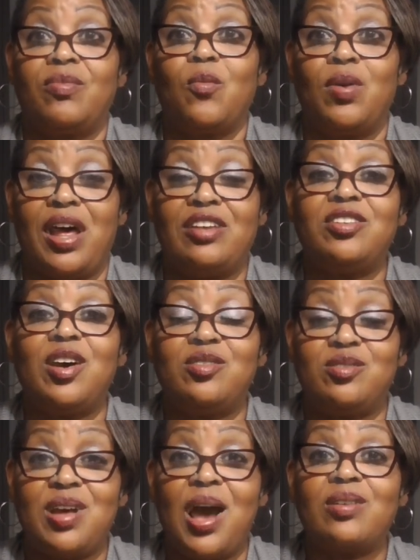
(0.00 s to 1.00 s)
When I say
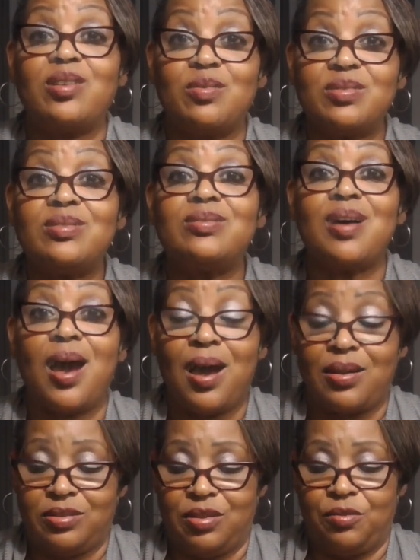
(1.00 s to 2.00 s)
stacked, it was
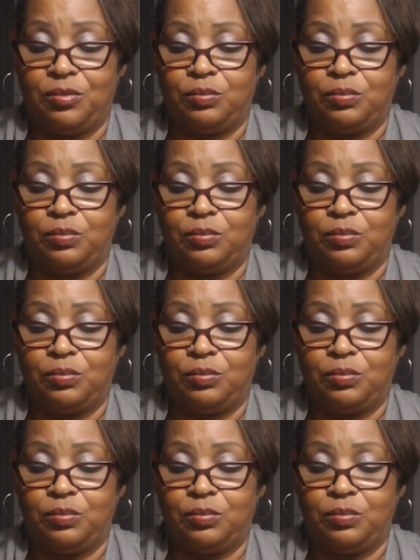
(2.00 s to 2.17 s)
stacked.